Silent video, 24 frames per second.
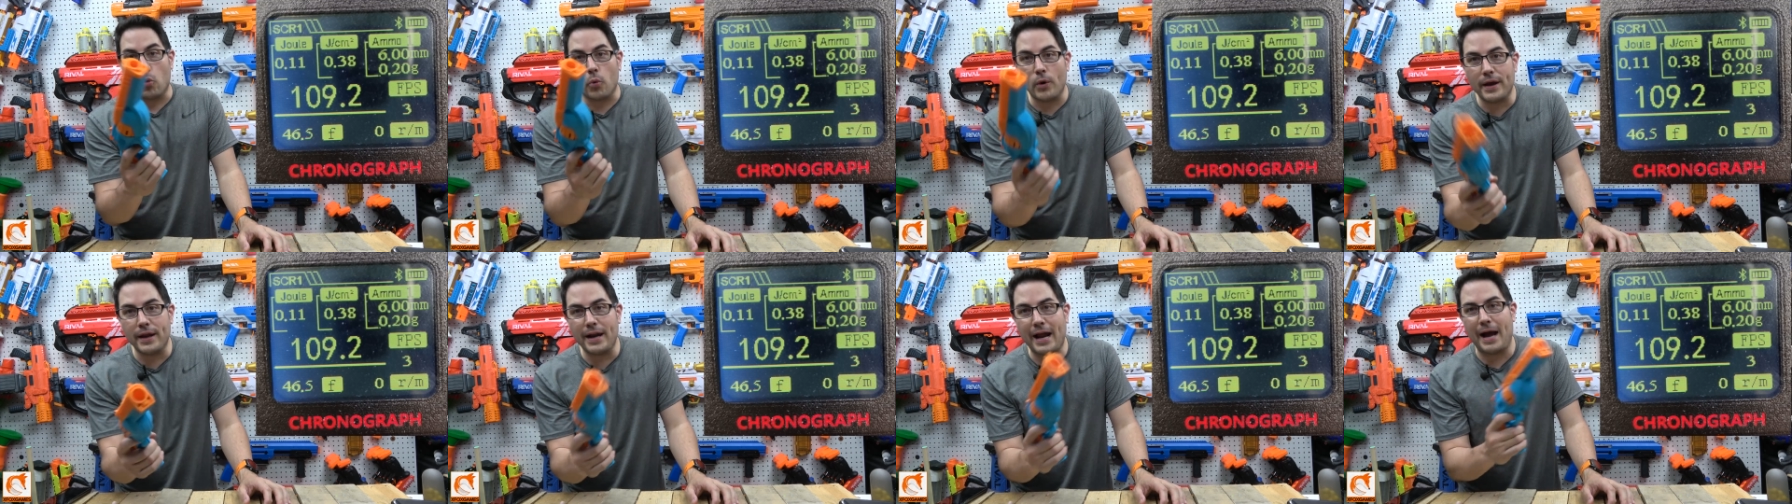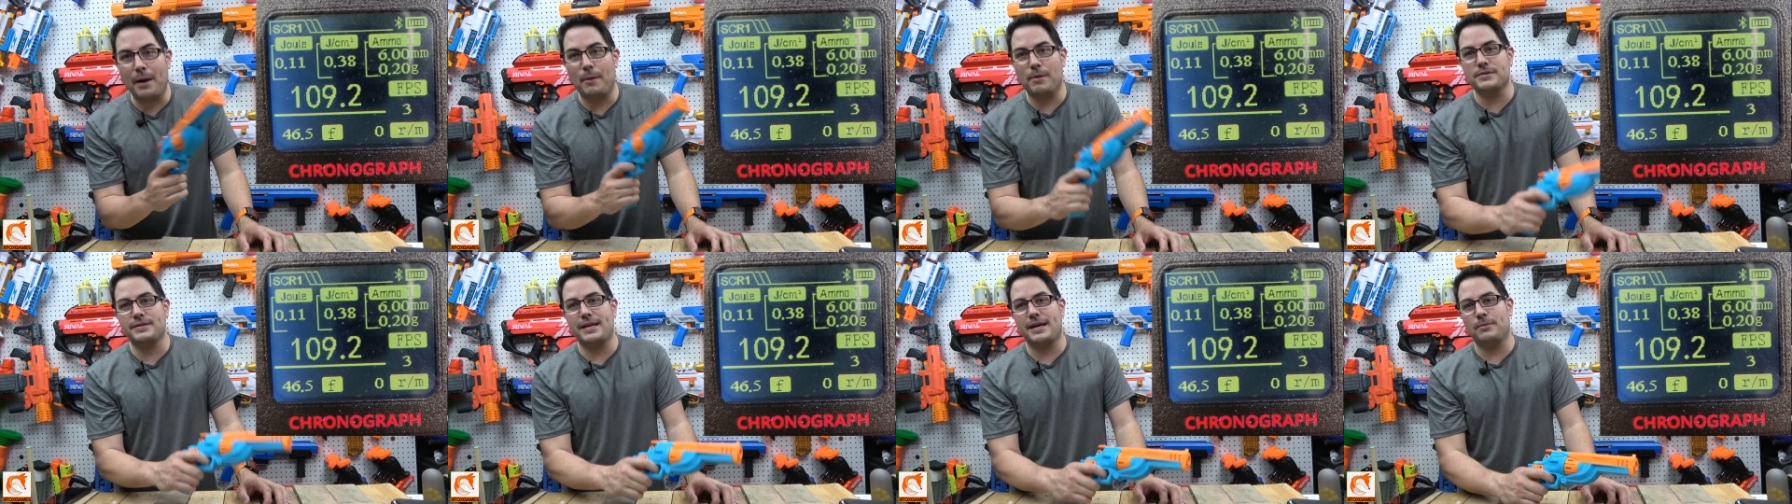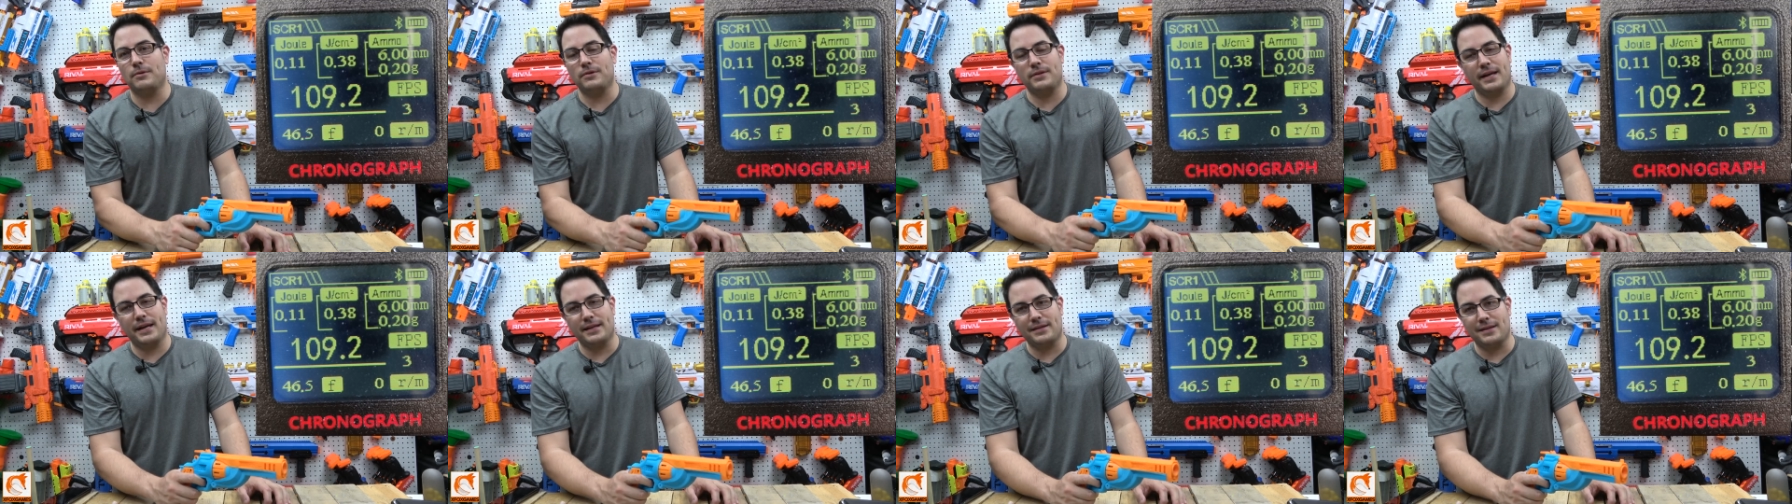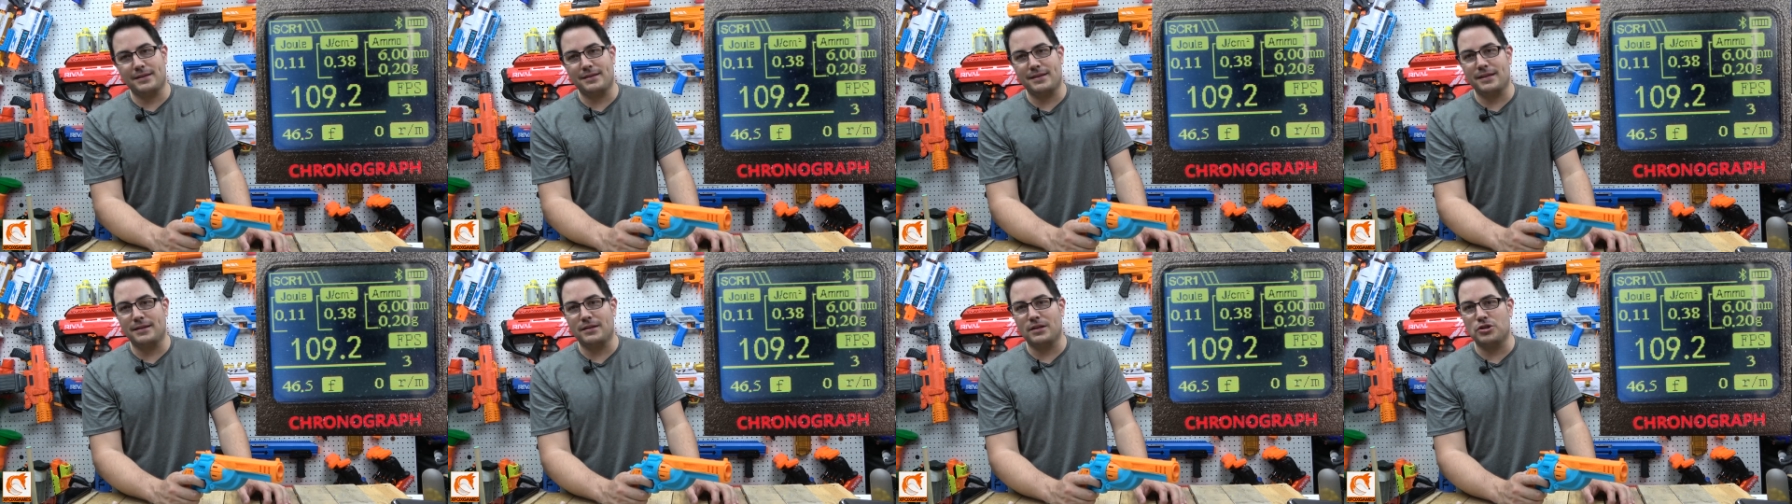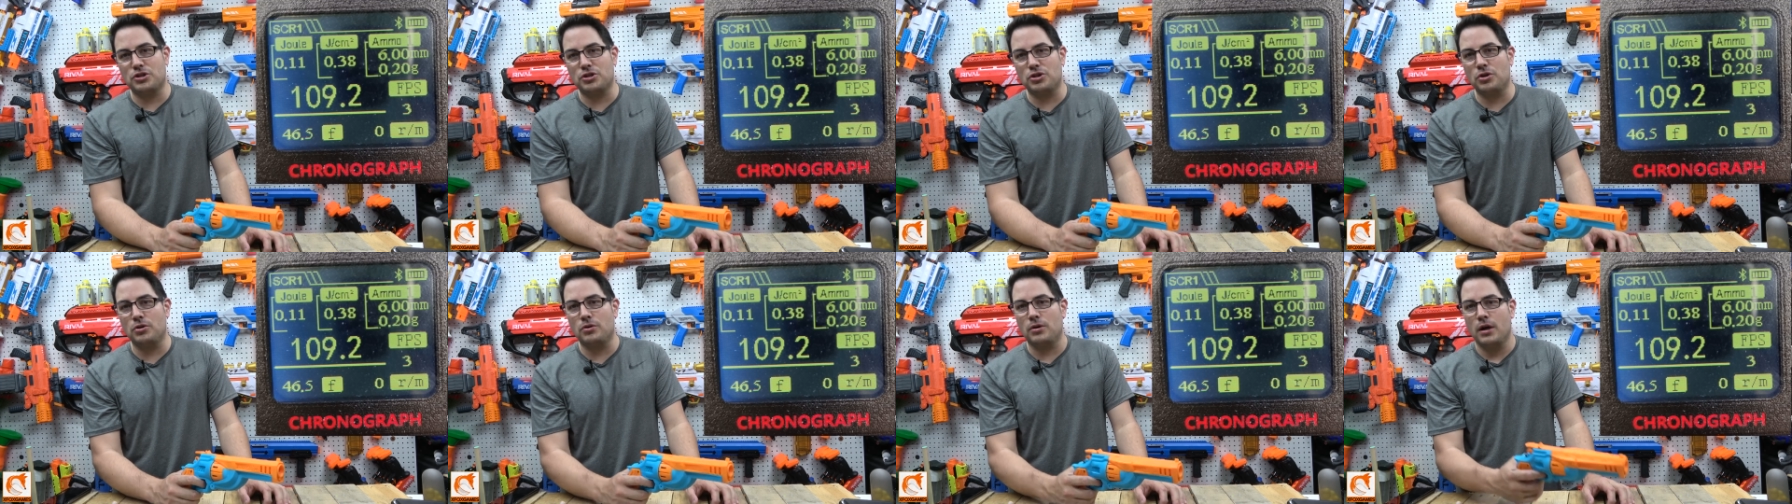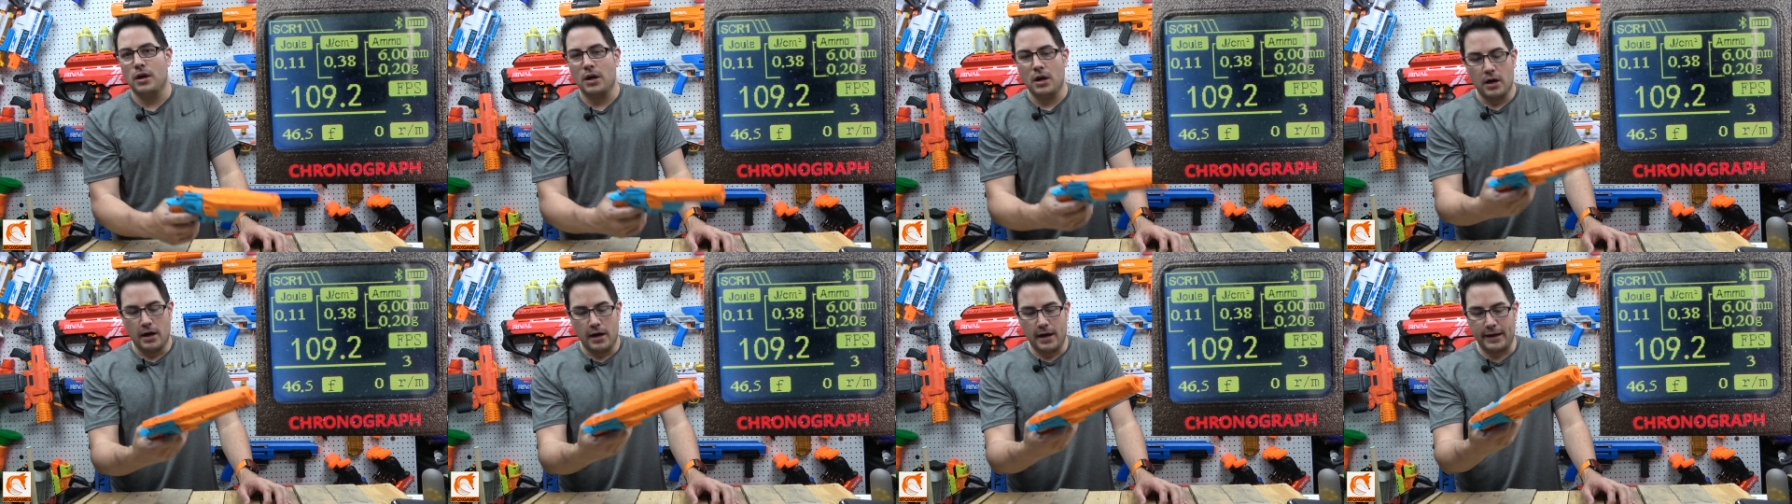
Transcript: When I was able to get the thing to shoot,